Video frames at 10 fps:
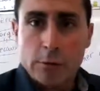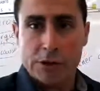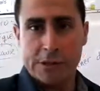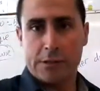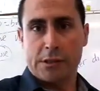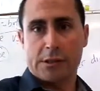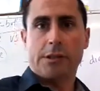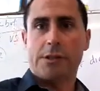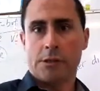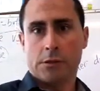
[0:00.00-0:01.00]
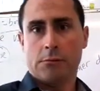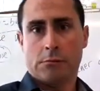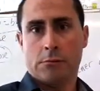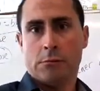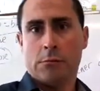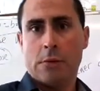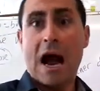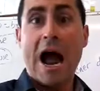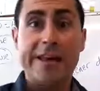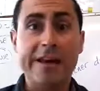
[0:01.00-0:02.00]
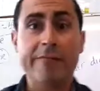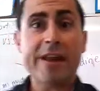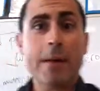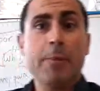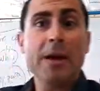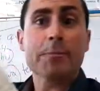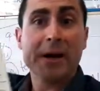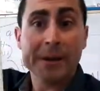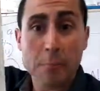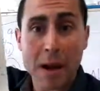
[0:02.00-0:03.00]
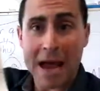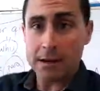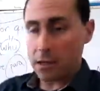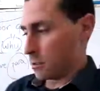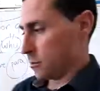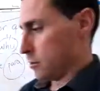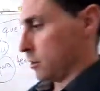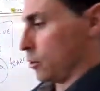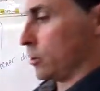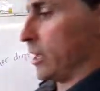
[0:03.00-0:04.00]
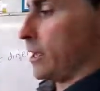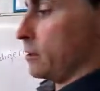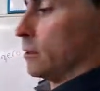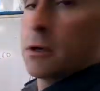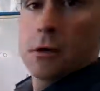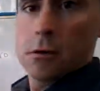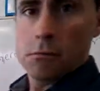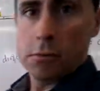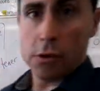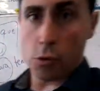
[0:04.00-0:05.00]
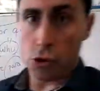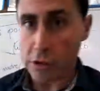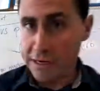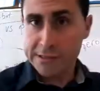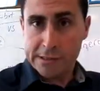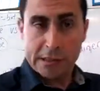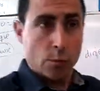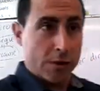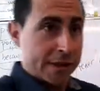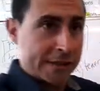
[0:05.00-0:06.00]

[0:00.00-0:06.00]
own sentences. I give them a paper in blank. Okay. You can start with these